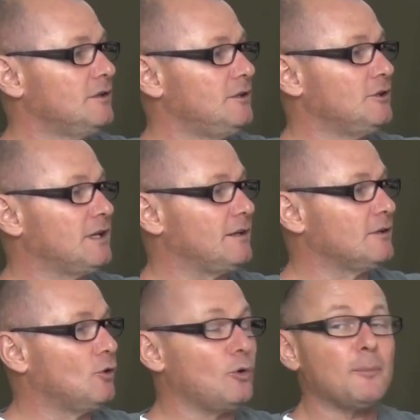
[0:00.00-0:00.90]
you can
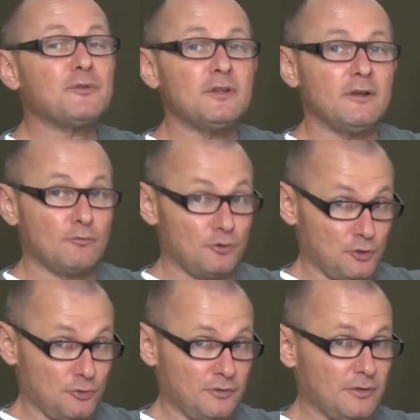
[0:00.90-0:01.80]
go up to the
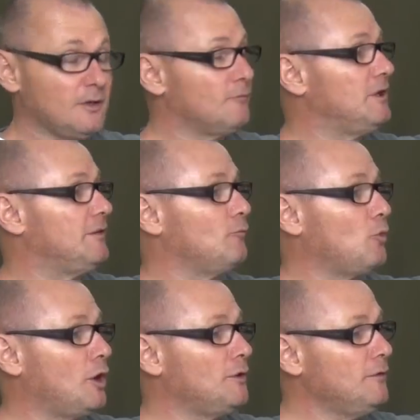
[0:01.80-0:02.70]
root with a
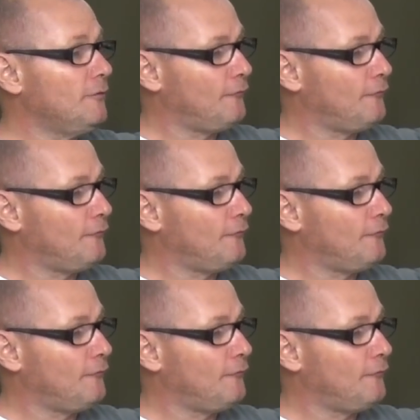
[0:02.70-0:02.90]
1,